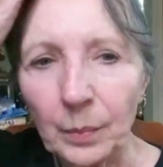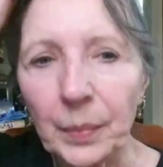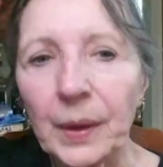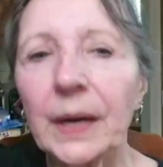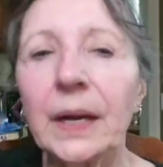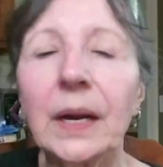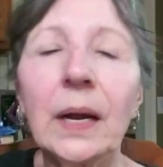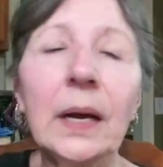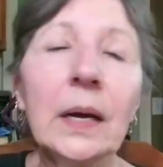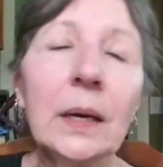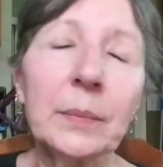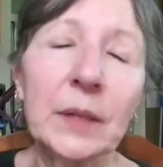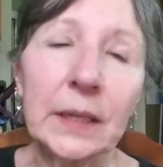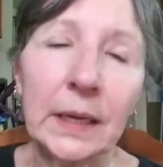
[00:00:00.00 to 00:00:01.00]
But
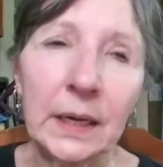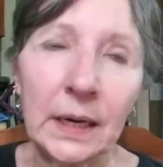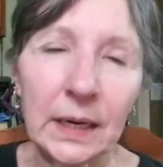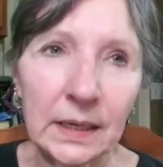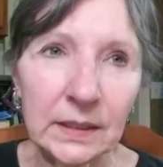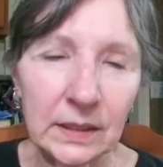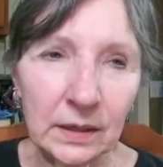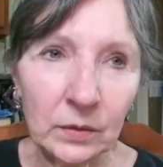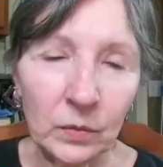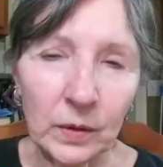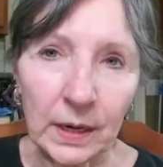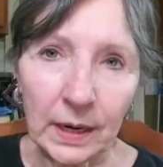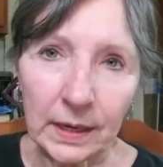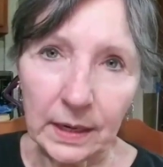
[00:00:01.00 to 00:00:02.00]
I'm glad I got done
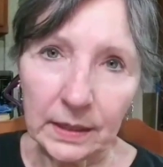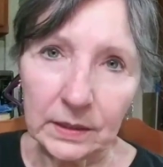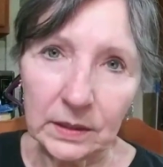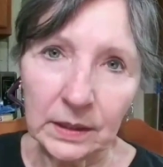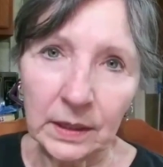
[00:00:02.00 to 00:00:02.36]
what I got